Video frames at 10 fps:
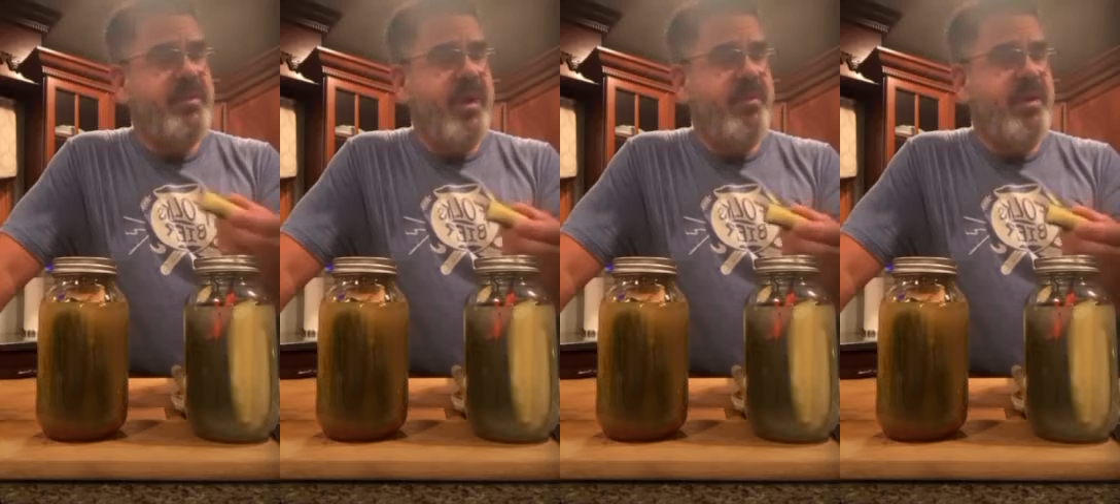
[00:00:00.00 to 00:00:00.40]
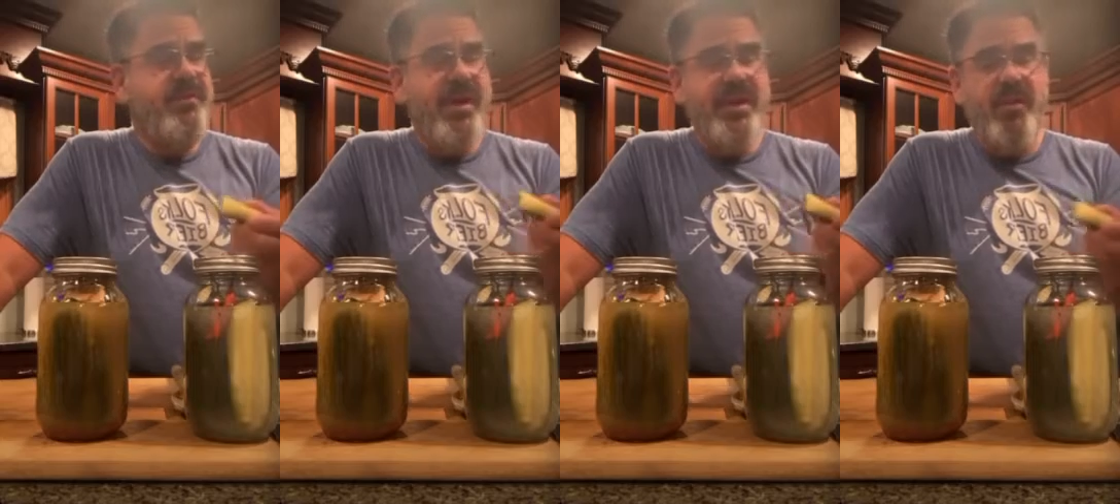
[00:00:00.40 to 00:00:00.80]
Matter of
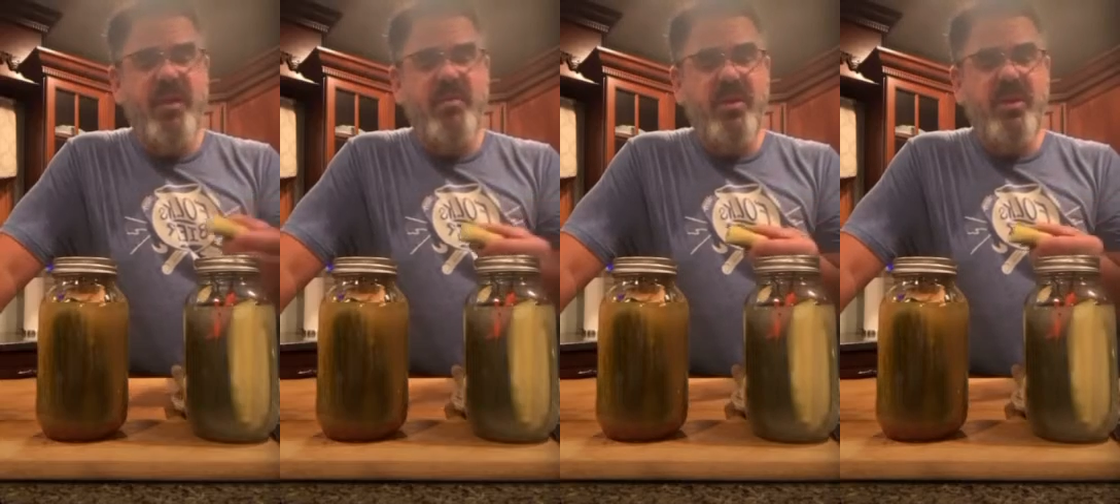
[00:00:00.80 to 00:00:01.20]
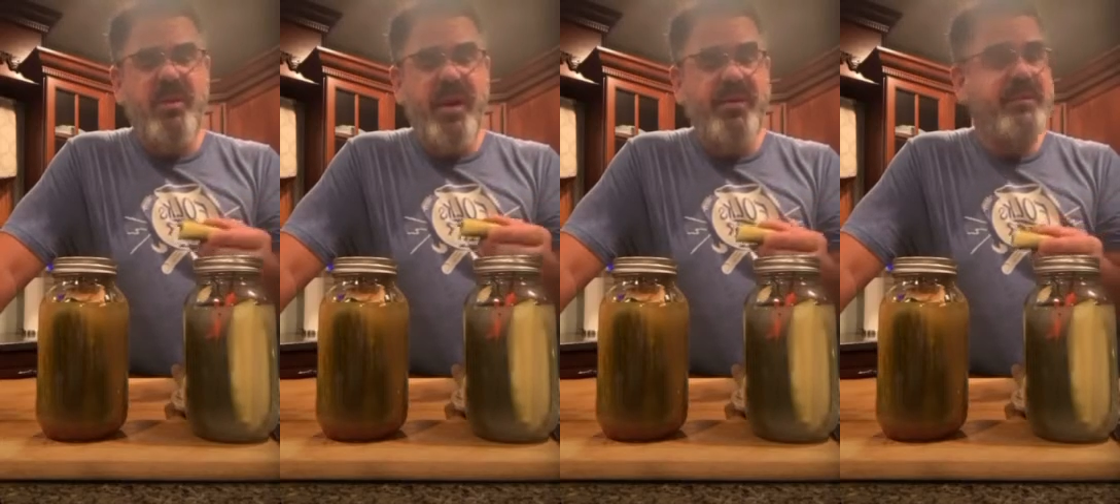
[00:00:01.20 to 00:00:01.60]
fact, I only pulled
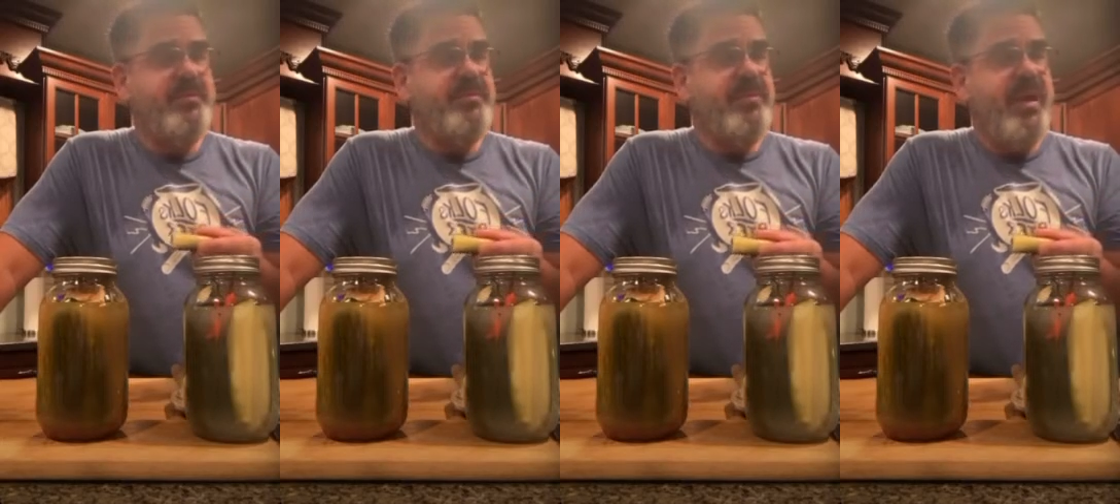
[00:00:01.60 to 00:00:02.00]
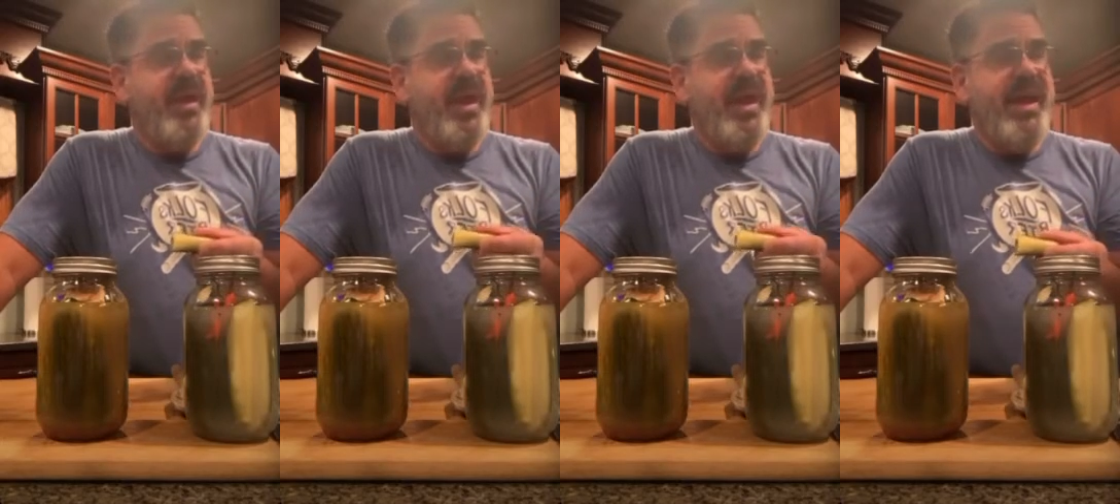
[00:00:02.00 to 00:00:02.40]
about
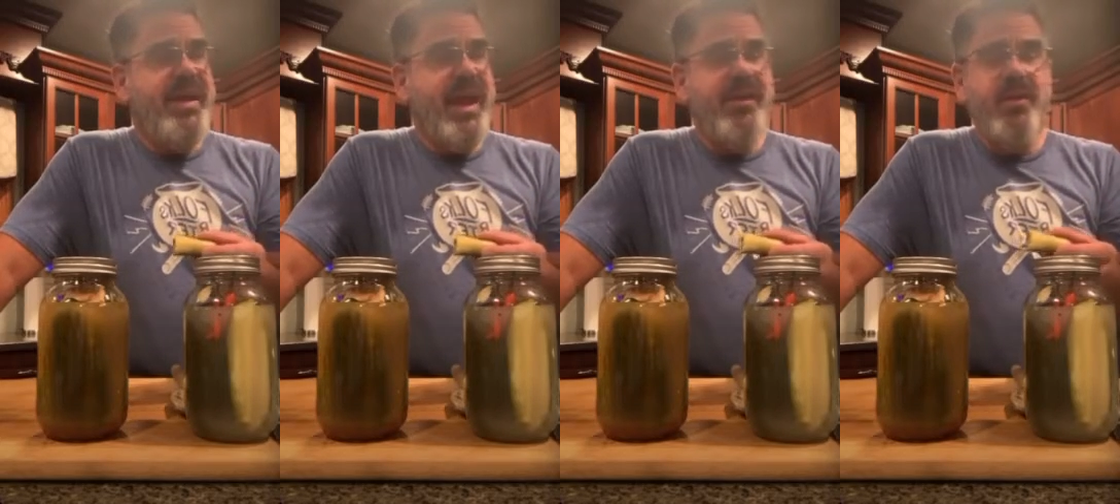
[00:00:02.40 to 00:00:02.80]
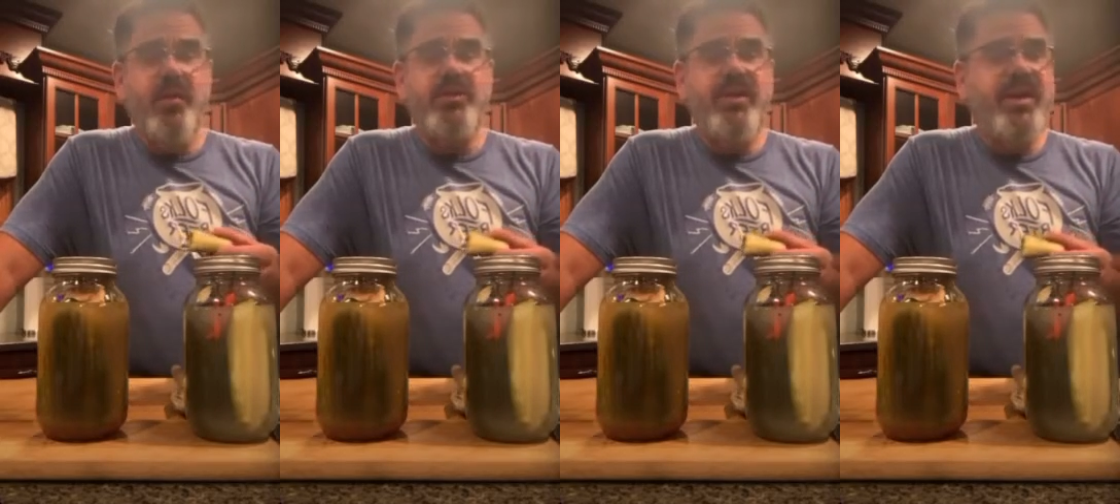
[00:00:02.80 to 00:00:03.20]
8 out of the
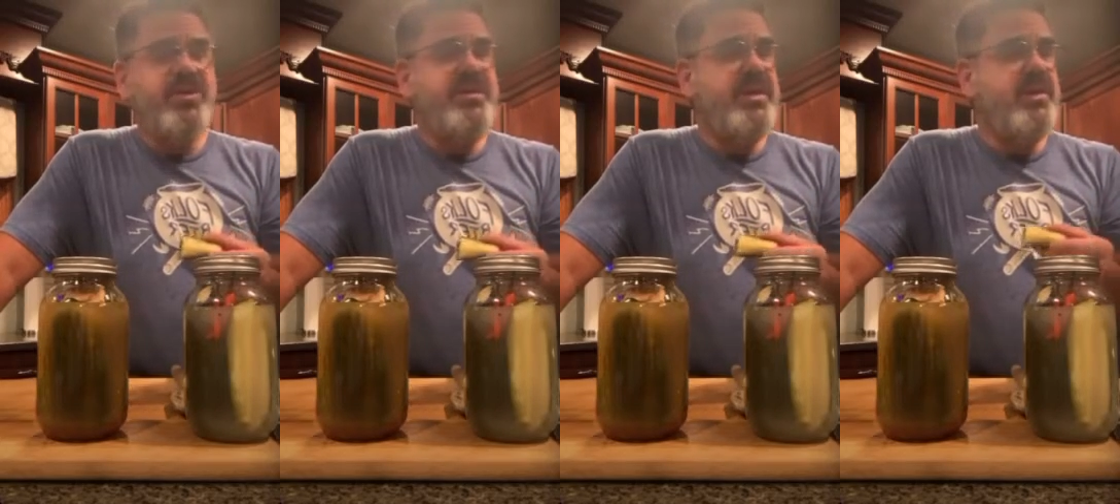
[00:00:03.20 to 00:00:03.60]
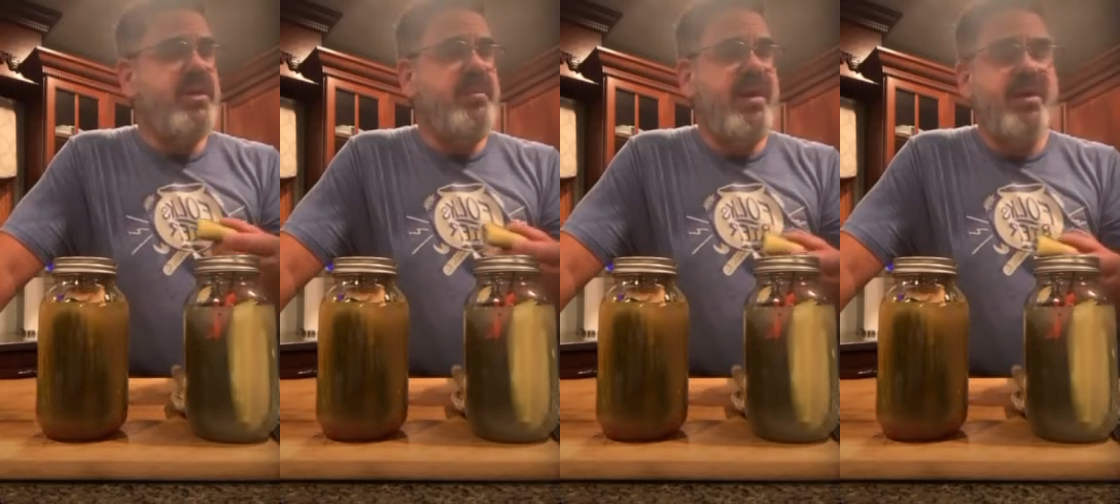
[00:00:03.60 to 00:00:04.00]
horseradish dill,
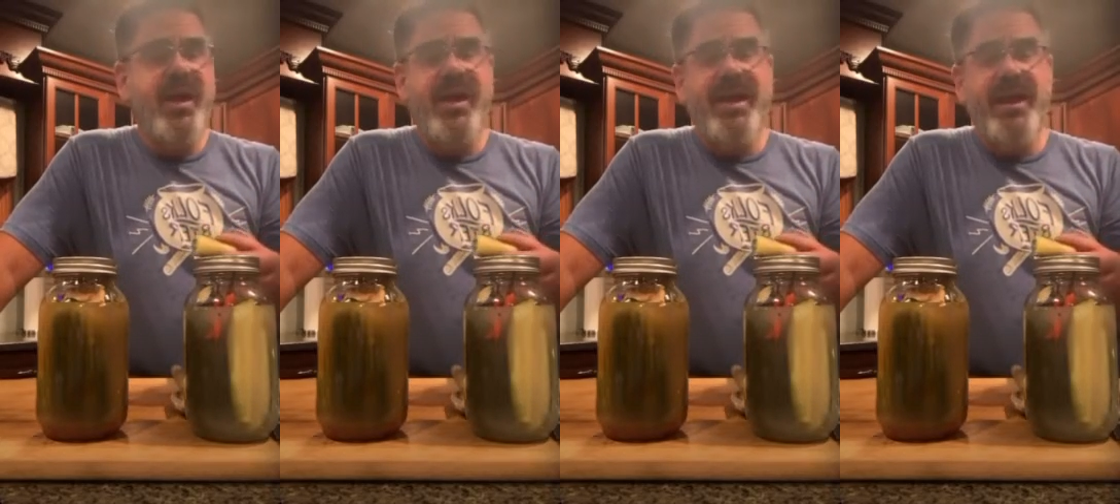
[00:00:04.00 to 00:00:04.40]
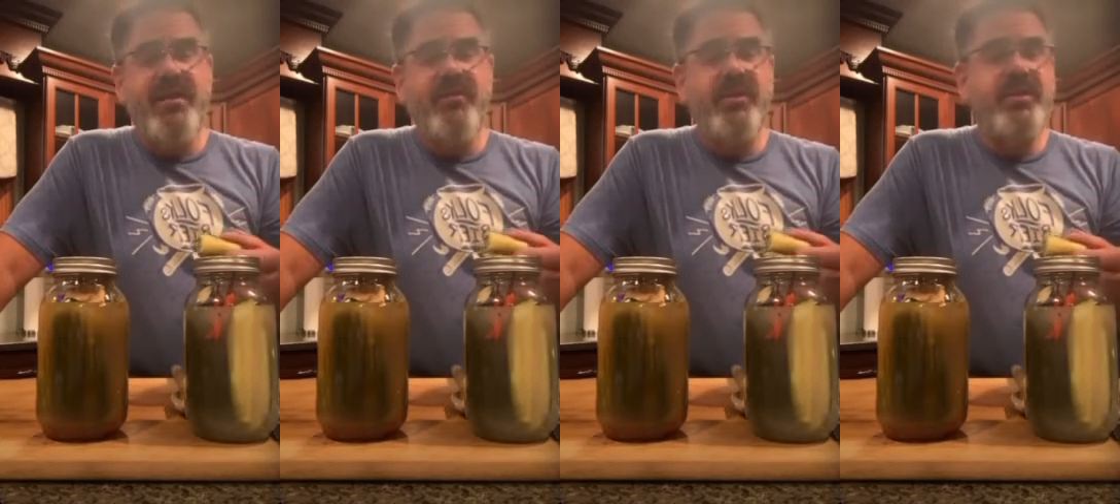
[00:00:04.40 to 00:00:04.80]
about 9 out of the
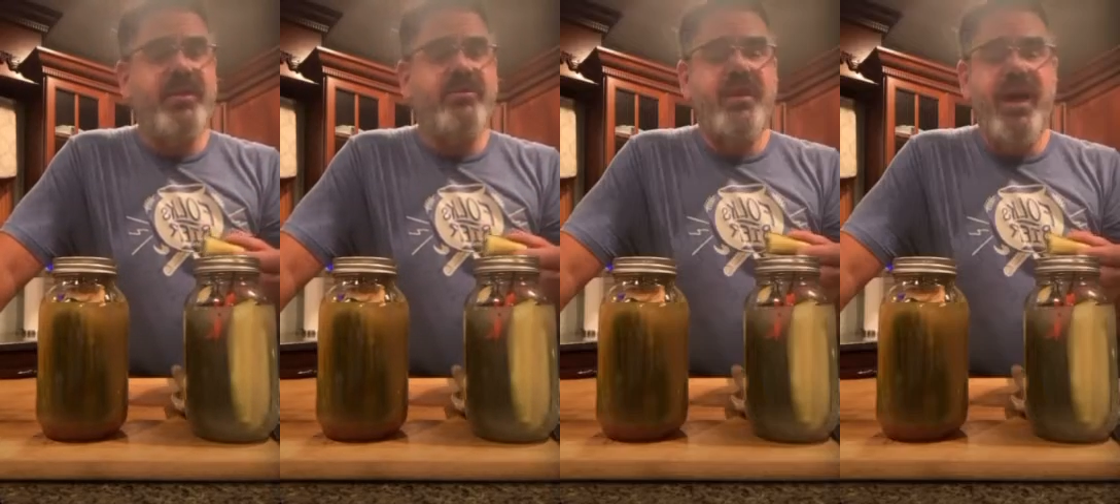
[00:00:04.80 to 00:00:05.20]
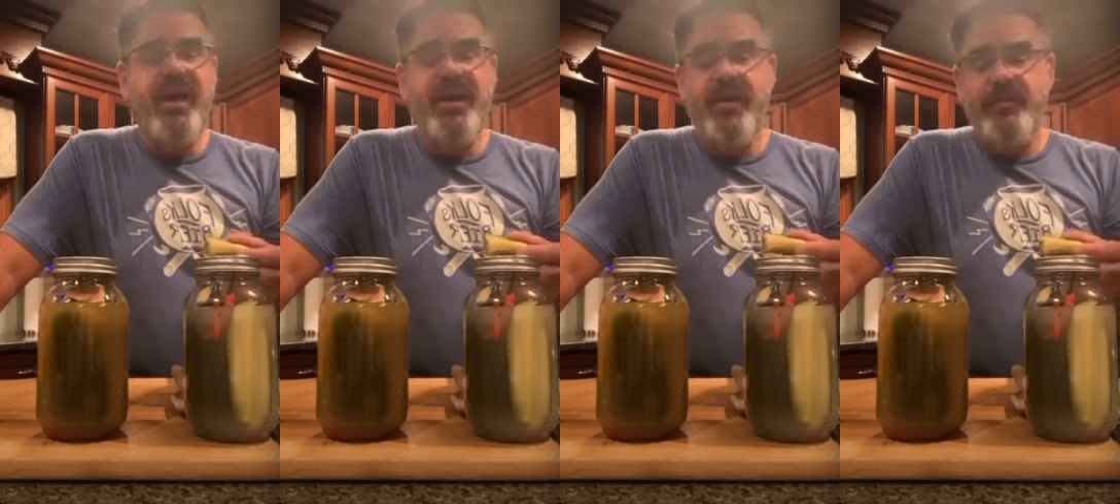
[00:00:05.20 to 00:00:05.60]
real deal Thai,